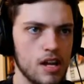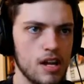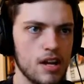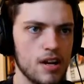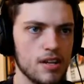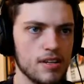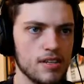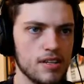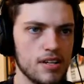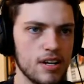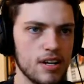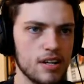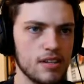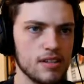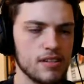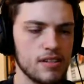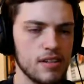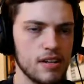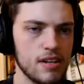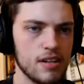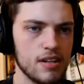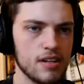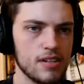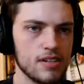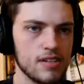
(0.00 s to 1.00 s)
Air duct,
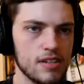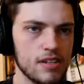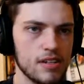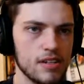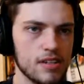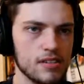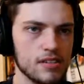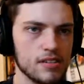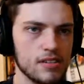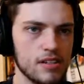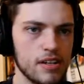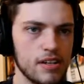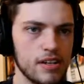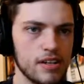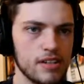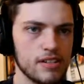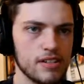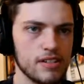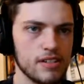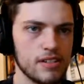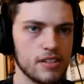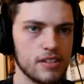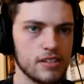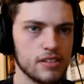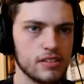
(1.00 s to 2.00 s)
air duct, air
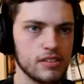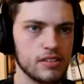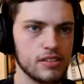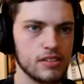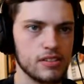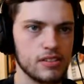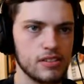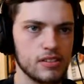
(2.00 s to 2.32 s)
duct.